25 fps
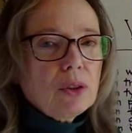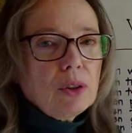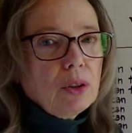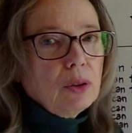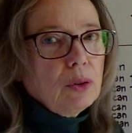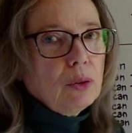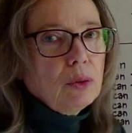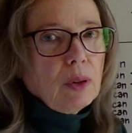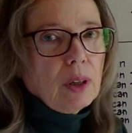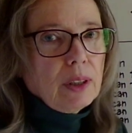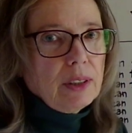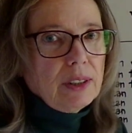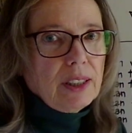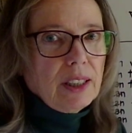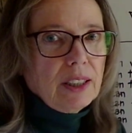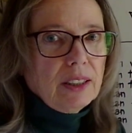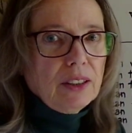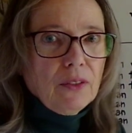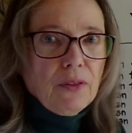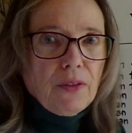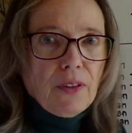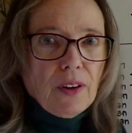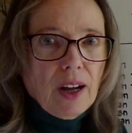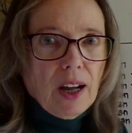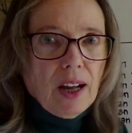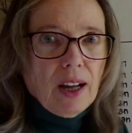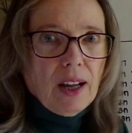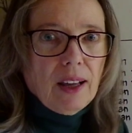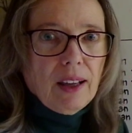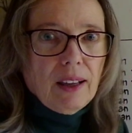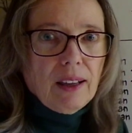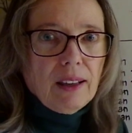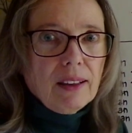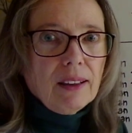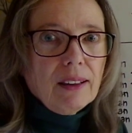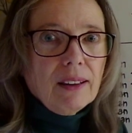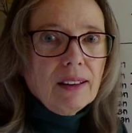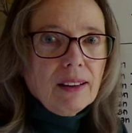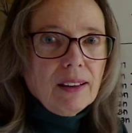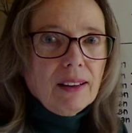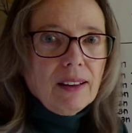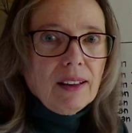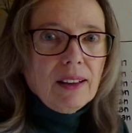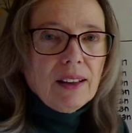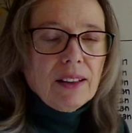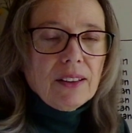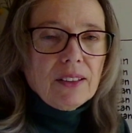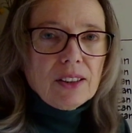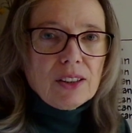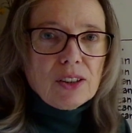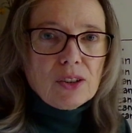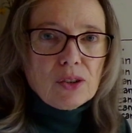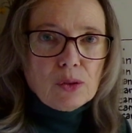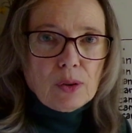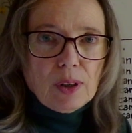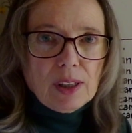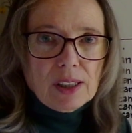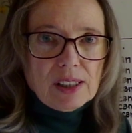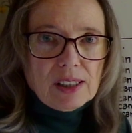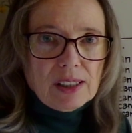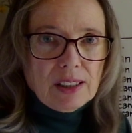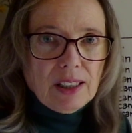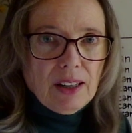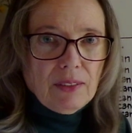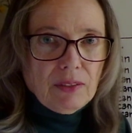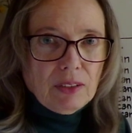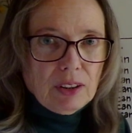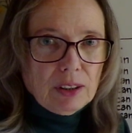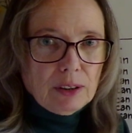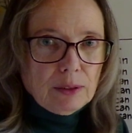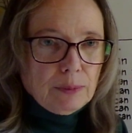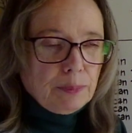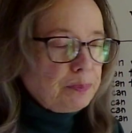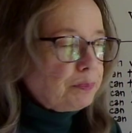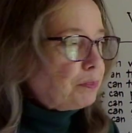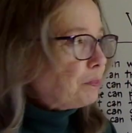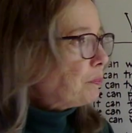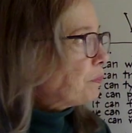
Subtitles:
to identify the stress level